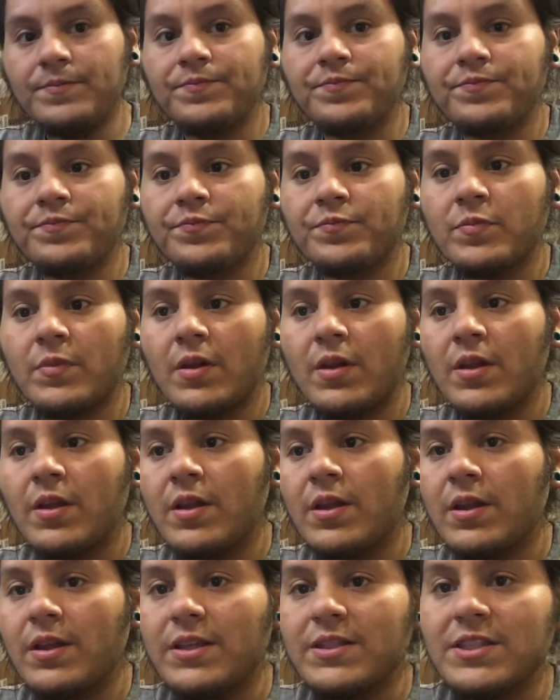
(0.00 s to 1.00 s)

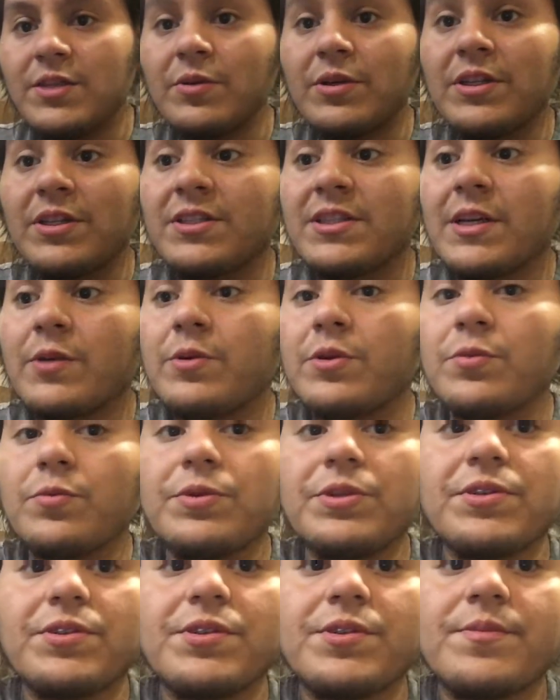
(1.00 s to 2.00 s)
Let's see what it looks like with the
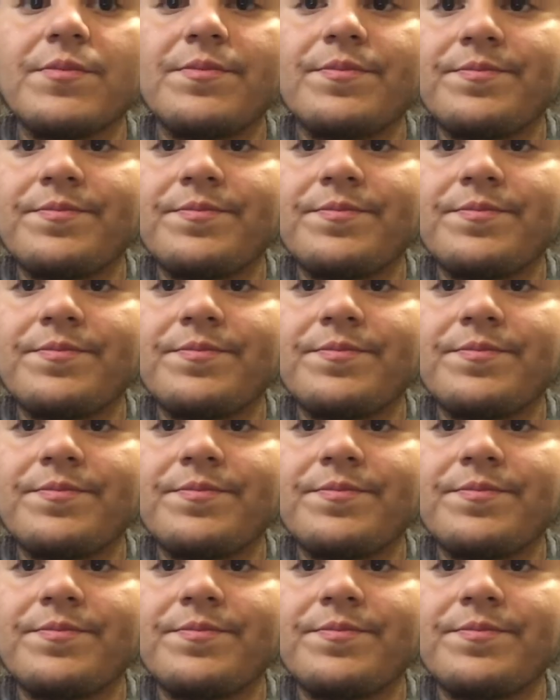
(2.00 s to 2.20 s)
wheels.